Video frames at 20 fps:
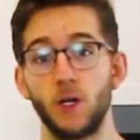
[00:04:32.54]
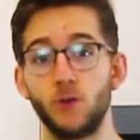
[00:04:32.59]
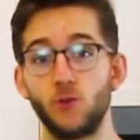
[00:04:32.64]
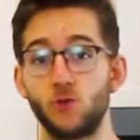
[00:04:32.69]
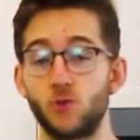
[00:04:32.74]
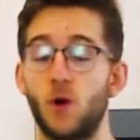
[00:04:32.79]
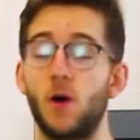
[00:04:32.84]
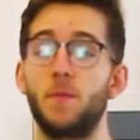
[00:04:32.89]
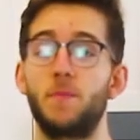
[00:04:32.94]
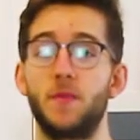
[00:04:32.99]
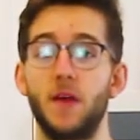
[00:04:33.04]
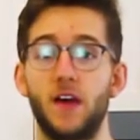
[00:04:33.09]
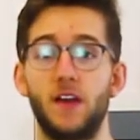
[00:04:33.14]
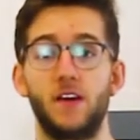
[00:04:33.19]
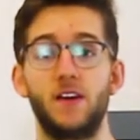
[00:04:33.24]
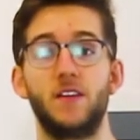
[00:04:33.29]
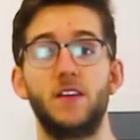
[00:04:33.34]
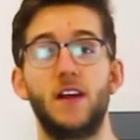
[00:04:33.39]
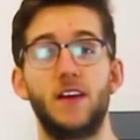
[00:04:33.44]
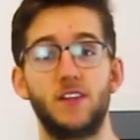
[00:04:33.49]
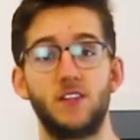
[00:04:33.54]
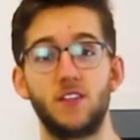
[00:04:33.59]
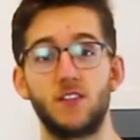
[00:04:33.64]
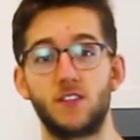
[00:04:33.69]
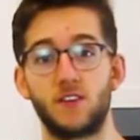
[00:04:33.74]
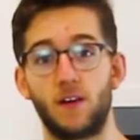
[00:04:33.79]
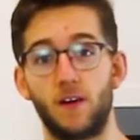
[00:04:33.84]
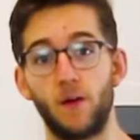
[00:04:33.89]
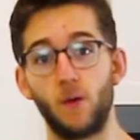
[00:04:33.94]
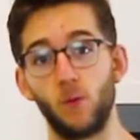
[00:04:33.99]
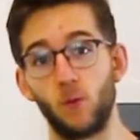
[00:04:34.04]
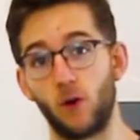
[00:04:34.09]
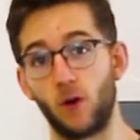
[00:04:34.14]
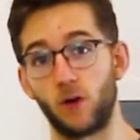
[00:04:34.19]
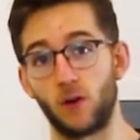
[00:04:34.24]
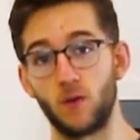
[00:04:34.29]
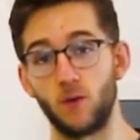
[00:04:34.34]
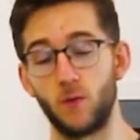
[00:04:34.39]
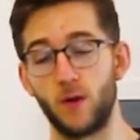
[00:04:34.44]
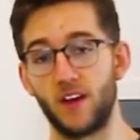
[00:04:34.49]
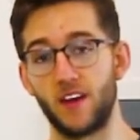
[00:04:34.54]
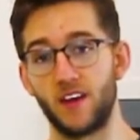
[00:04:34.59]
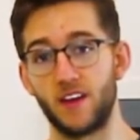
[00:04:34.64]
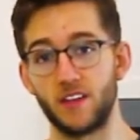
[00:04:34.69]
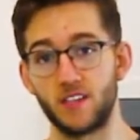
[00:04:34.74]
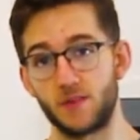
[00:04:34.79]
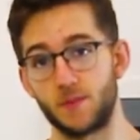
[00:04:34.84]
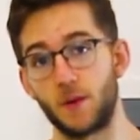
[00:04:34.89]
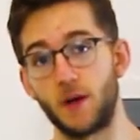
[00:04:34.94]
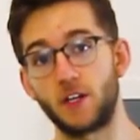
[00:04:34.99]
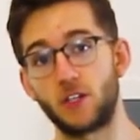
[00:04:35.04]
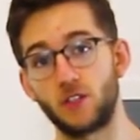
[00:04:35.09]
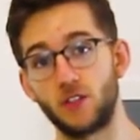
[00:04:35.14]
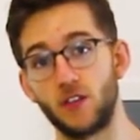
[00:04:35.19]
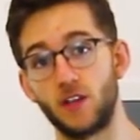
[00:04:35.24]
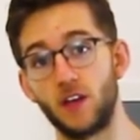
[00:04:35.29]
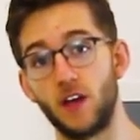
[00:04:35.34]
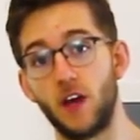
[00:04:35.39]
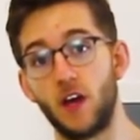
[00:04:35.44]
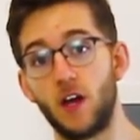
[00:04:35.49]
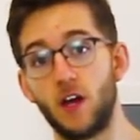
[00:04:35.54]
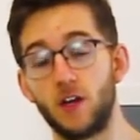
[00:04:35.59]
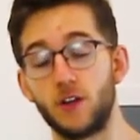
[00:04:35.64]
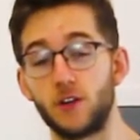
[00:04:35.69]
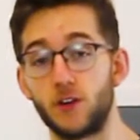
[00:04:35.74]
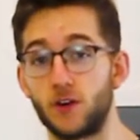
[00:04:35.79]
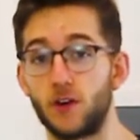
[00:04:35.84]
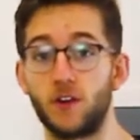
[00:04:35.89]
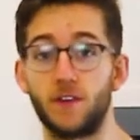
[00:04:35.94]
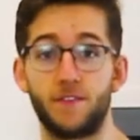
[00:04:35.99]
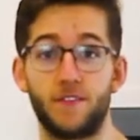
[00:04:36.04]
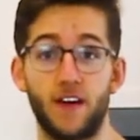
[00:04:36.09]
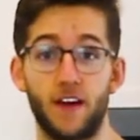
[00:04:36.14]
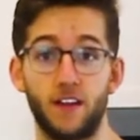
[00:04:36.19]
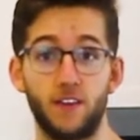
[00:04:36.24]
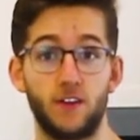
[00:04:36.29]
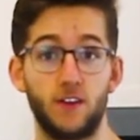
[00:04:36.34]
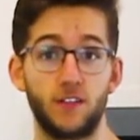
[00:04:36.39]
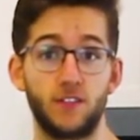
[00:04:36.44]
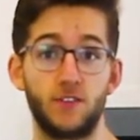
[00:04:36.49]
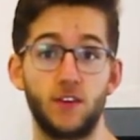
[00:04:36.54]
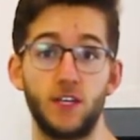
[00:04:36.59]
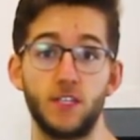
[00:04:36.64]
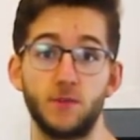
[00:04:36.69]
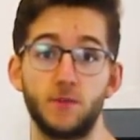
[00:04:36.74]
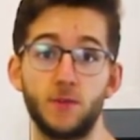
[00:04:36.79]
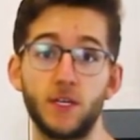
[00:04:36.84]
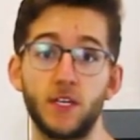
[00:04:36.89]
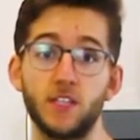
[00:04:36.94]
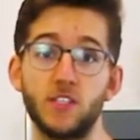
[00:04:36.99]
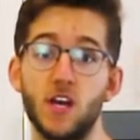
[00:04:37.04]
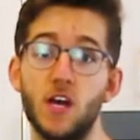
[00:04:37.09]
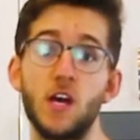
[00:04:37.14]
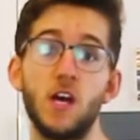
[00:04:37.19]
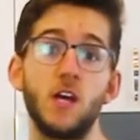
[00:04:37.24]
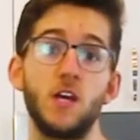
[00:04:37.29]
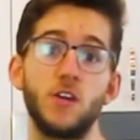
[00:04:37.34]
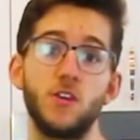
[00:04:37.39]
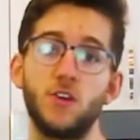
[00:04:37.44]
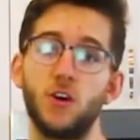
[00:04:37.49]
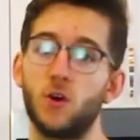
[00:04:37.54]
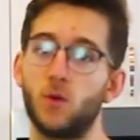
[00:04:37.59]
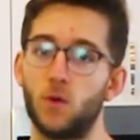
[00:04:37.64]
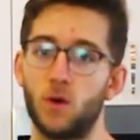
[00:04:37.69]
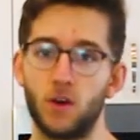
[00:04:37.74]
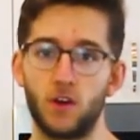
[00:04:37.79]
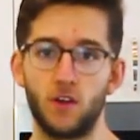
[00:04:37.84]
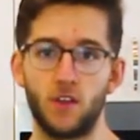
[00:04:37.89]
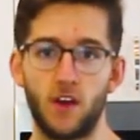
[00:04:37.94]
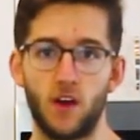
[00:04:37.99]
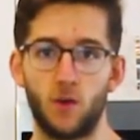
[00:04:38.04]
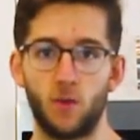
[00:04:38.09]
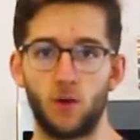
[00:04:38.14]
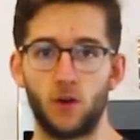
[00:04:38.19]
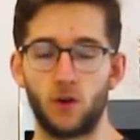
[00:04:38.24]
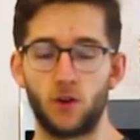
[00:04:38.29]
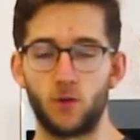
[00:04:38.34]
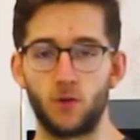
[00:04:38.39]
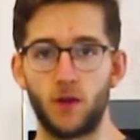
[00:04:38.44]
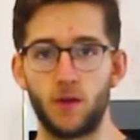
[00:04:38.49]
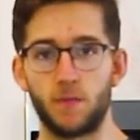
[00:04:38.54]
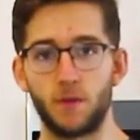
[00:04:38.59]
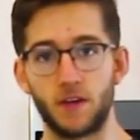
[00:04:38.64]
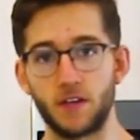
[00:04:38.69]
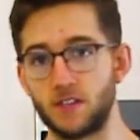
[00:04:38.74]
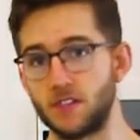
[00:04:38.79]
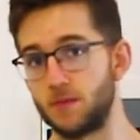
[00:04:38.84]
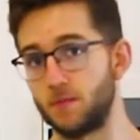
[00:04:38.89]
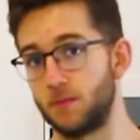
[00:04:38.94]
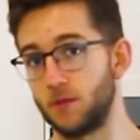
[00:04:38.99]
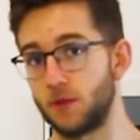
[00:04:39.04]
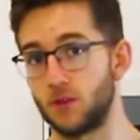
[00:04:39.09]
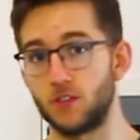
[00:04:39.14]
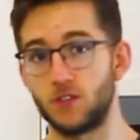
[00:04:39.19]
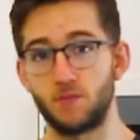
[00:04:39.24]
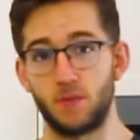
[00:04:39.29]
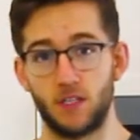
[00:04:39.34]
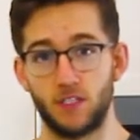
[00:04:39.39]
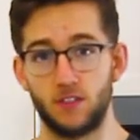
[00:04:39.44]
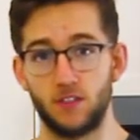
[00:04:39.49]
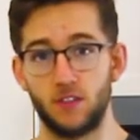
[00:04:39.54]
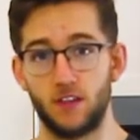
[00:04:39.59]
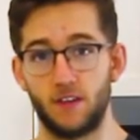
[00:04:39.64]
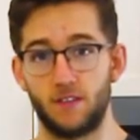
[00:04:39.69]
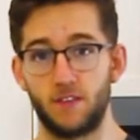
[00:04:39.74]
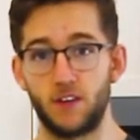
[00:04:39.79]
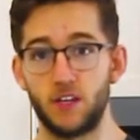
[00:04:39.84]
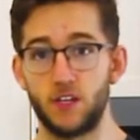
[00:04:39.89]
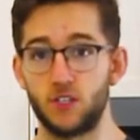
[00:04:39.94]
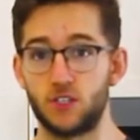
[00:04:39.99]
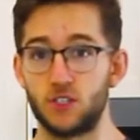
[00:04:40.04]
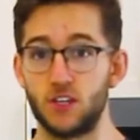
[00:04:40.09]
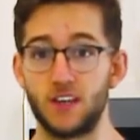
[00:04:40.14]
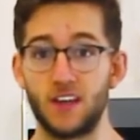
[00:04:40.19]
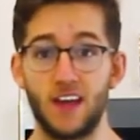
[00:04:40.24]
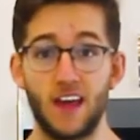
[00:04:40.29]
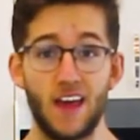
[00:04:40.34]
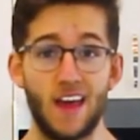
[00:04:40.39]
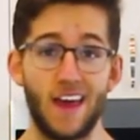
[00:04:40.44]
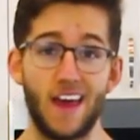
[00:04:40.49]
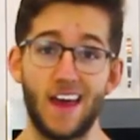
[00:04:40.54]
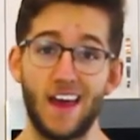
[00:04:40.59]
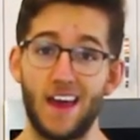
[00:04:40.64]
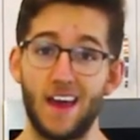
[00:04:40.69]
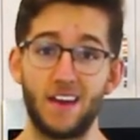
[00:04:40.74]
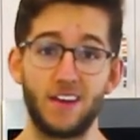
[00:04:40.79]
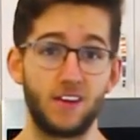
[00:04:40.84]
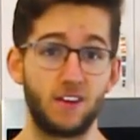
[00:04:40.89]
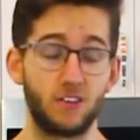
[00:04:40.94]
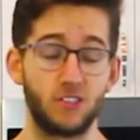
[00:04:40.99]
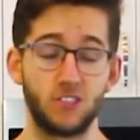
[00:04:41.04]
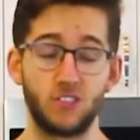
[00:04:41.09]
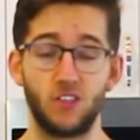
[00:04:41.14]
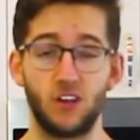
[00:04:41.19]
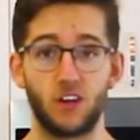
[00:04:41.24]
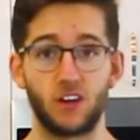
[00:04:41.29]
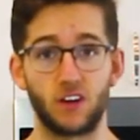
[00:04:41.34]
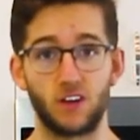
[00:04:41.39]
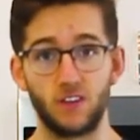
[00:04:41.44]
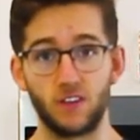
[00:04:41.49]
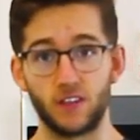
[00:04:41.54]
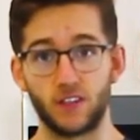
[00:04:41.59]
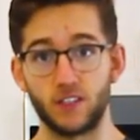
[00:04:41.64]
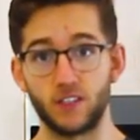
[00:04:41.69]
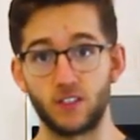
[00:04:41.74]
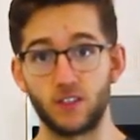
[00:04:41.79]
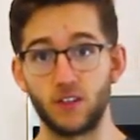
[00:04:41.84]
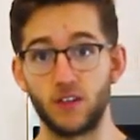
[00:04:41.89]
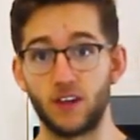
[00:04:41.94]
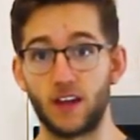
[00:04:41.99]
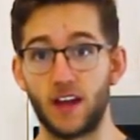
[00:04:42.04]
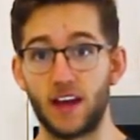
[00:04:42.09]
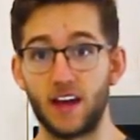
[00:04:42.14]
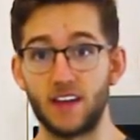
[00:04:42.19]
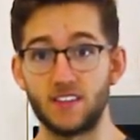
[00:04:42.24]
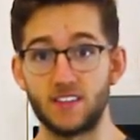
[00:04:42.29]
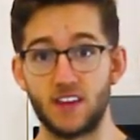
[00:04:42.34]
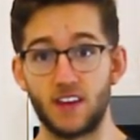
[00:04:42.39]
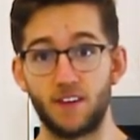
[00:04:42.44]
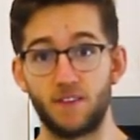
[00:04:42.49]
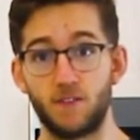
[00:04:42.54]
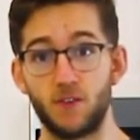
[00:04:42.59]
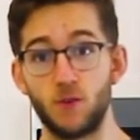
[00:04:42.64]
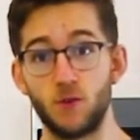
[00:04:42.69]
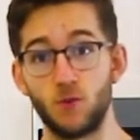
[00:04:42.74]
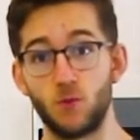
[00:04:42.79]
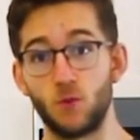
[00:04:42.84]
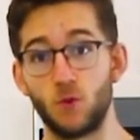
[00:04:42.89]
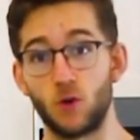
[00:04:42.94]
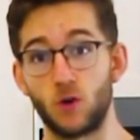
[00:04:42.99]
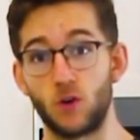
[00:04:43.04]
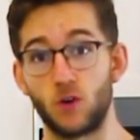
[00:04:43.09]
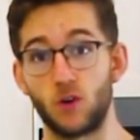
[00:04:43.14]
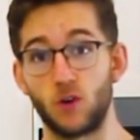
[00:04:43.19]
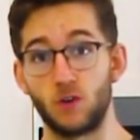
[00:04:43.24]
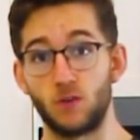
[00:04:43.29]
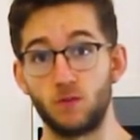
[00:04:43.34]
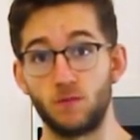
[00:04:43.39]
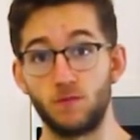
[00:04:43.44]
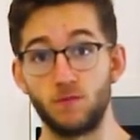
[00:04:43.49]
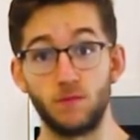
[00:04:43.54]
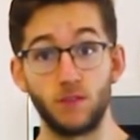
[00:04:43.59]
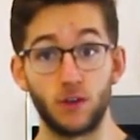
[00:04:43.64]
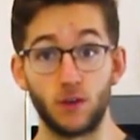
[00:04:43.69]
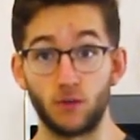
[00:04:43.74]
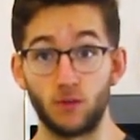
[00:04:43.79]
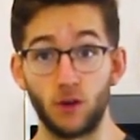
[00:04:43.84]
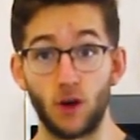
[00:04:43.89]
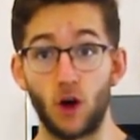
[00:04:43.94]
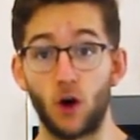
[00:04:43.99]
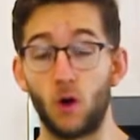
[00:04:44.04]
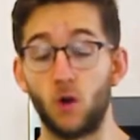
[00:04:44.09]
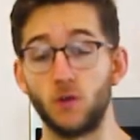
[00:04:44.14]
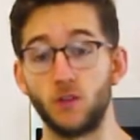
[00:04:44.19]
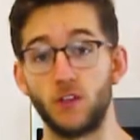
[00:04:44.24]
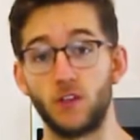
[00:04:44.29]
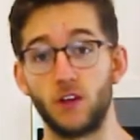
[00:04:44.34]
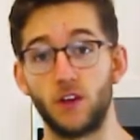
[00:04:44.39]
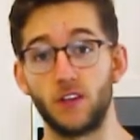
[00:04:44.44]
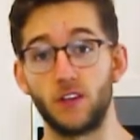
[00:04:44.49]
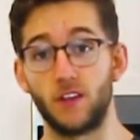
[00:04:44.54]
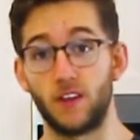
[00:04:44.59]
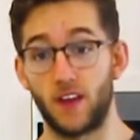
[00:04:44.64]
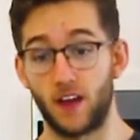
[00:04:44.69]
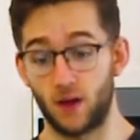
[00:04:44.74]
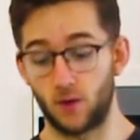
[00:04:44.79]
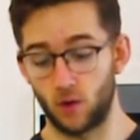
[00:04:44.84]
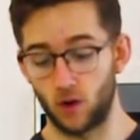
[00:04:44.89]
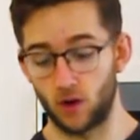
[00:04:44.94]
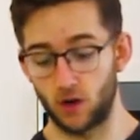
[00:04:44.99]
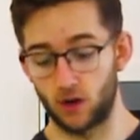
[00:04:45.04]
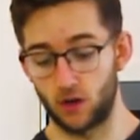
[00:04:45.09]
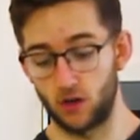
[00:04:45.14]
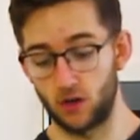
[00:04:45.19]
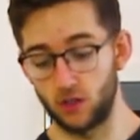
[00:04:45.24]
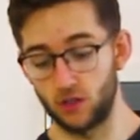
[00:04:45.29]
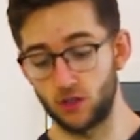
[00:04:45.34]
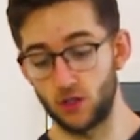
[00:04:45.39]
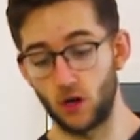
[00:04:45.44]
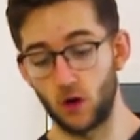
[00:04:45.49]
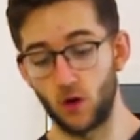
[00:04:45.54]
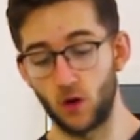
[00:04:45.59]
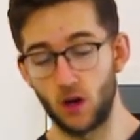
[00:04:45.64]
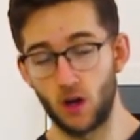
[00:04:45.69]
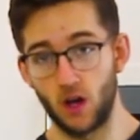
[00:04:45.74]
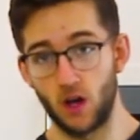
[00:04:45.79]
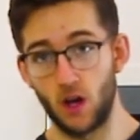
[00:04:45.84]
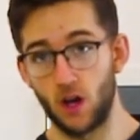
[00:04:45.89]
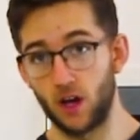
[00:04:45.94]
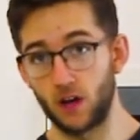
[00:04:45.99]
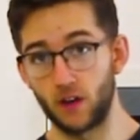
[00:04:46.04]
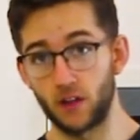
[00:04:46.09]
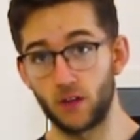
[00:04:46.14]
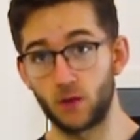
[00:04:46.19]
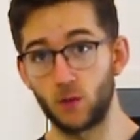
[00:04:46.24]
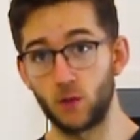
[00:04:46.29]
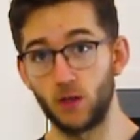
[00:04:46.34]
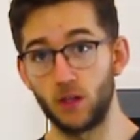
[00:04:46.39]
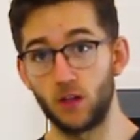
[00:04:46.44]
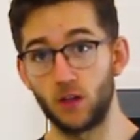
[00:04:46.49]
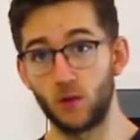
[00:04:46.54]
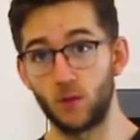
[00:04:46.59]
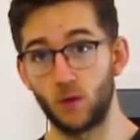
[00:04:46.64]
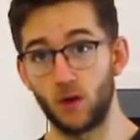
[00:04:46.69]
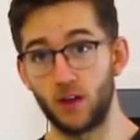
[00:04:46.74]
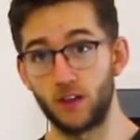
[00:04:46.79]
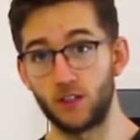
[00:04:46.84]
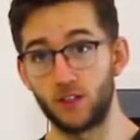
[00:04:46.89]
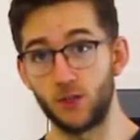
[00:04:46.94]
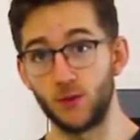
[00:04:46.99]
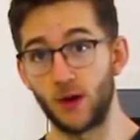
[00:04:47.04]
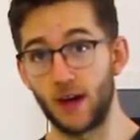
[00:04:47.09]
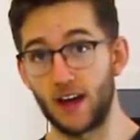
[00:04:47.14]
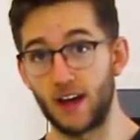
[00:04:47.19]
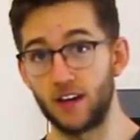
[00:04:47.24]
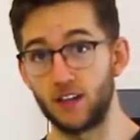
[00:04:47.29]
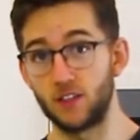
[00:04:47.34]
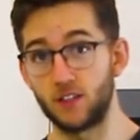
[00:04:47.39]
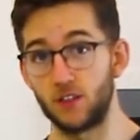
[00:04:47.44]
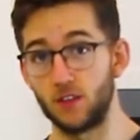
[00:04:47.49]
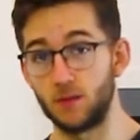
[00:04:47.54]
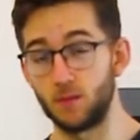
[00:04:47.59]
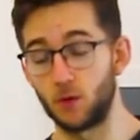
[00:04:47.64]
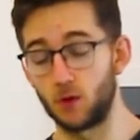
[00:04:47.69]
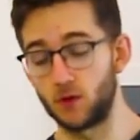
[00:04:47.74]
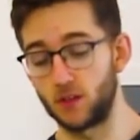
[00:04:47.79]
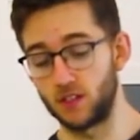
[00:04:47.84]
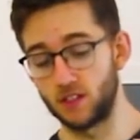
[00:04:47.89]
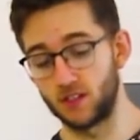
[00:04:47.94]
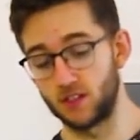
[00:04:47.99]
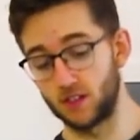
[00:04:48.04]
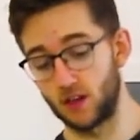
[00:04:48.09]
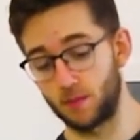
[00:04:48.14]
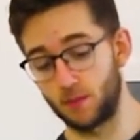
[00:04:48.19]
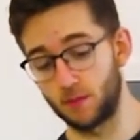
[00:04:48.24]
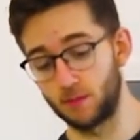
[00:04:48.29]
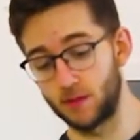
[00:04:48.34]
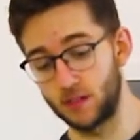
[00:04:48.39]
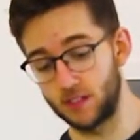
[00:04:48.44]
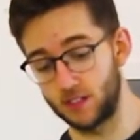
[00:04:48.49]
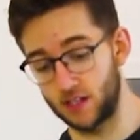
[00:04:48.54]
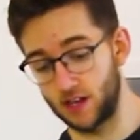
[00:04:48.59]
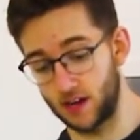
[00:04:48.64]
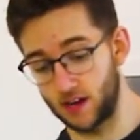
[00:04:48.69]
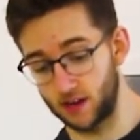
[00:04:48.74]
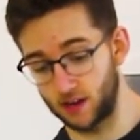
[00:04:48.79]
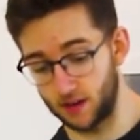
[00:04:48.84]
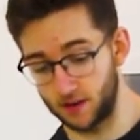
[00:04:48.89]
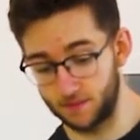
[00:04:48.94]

drop that unnecessary water weight, especially during a fat loss phase, because you don't want all that water weight because it blurs muscle definition and you're just not gonna look as good as if you were, you know, not holding on to that water. So another really good one to add into the morning supplement stack.